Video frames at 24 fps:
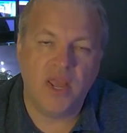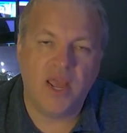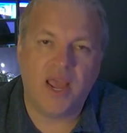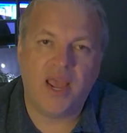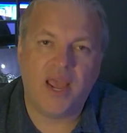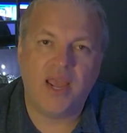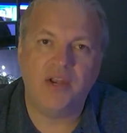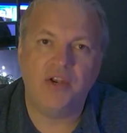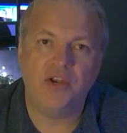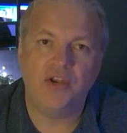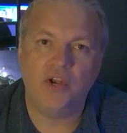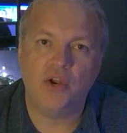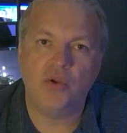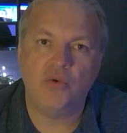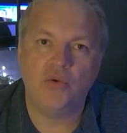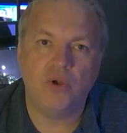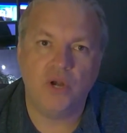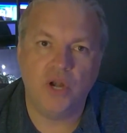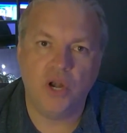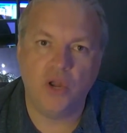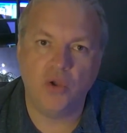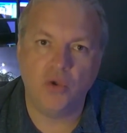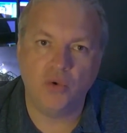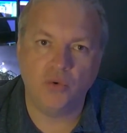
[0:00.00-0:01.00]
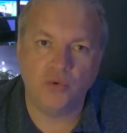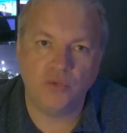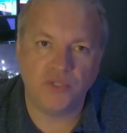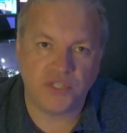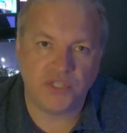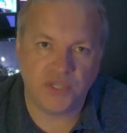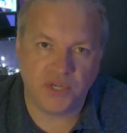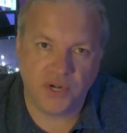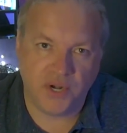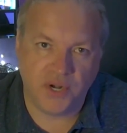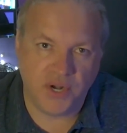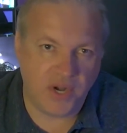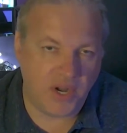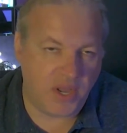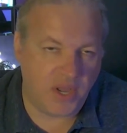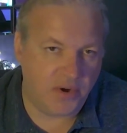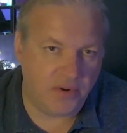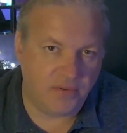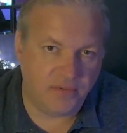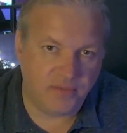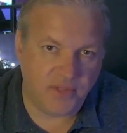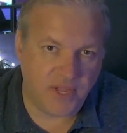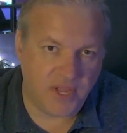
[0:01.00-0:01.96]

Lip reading: and you lose none of